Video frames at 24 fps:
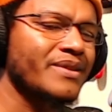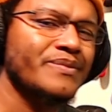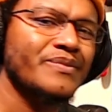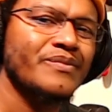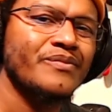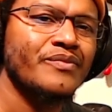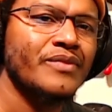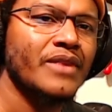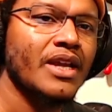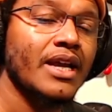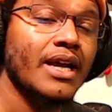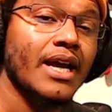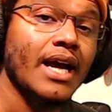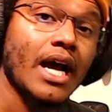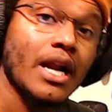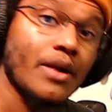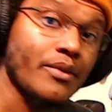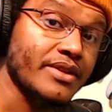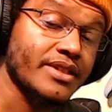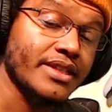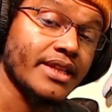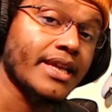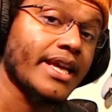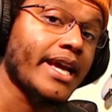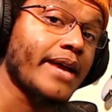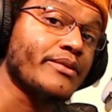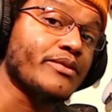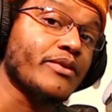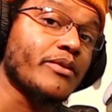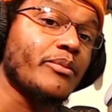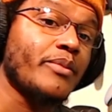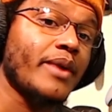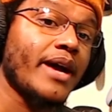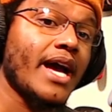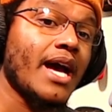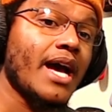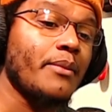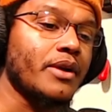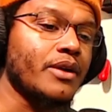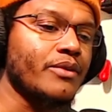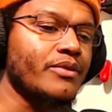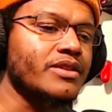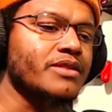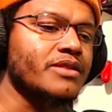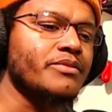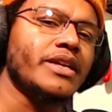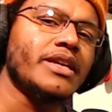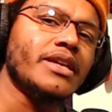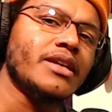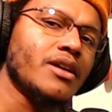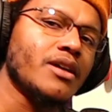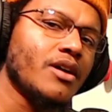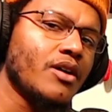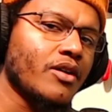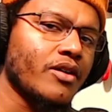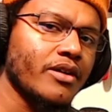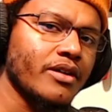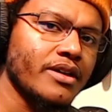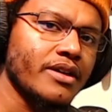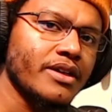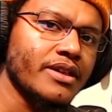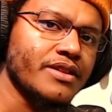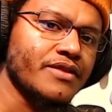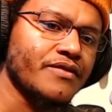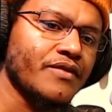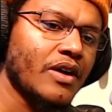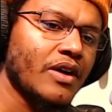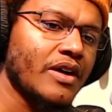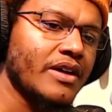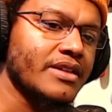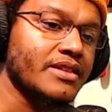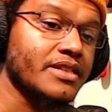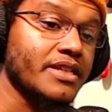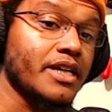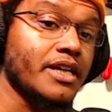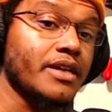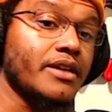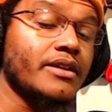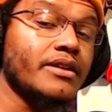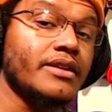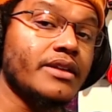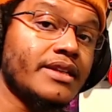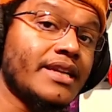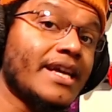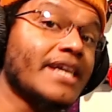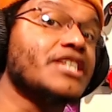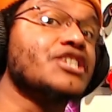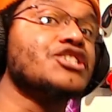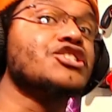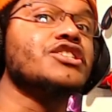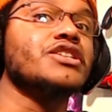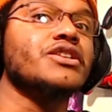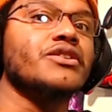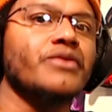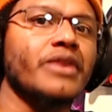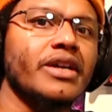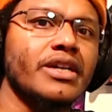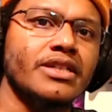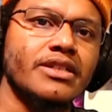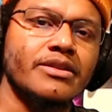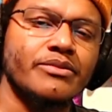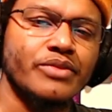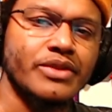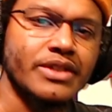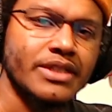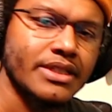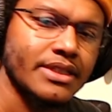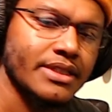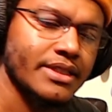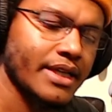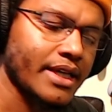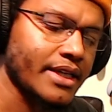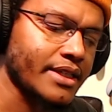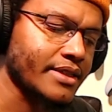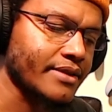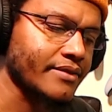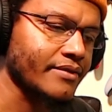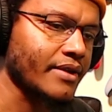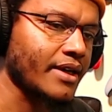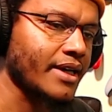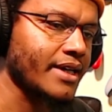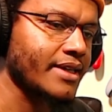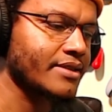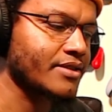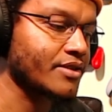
I don't want to say the games were bad, but it was mediocre as far as a next generation presentation, right?